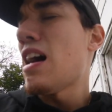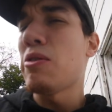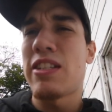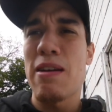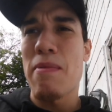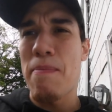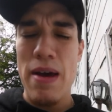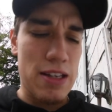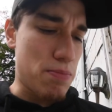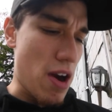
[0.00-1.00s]
I would say my
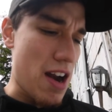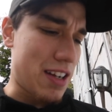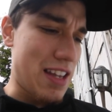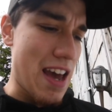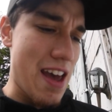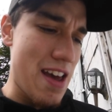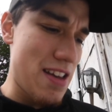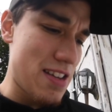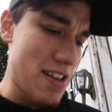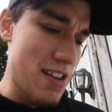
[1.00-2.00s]
best product yet.
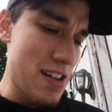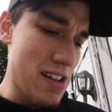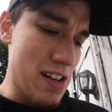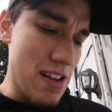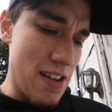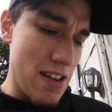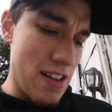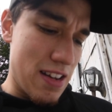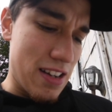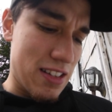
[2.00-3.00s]

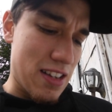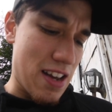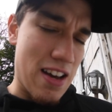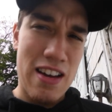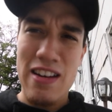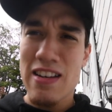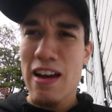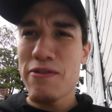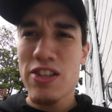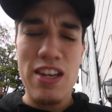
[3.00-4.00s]
Because
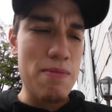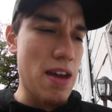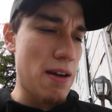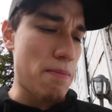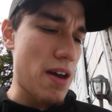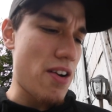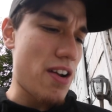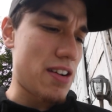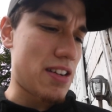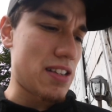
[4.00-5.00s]
I just keep getting better
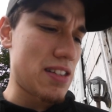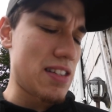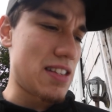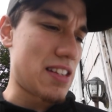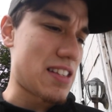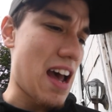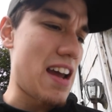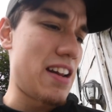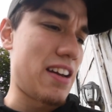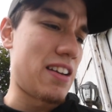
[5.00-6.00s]
at
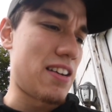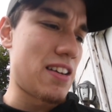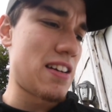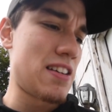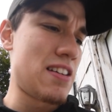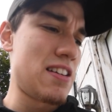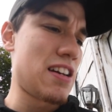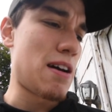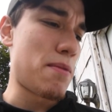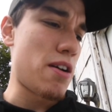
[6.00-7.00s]
designing and
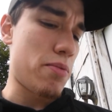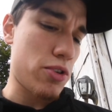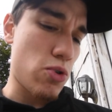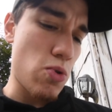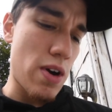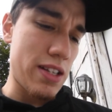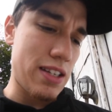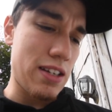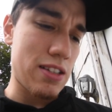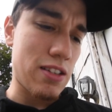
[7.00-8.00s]
coming up with cool
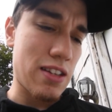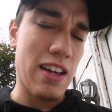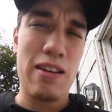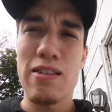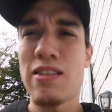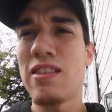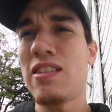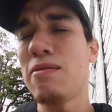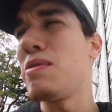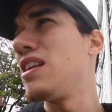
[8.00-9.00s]
ideas on like
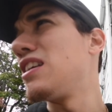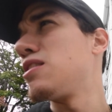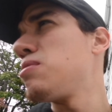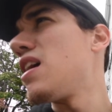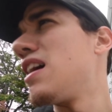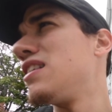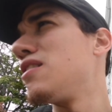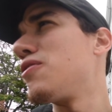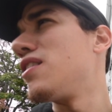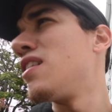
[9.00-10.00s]
meanings behind
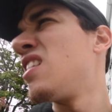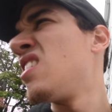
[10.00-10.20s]
different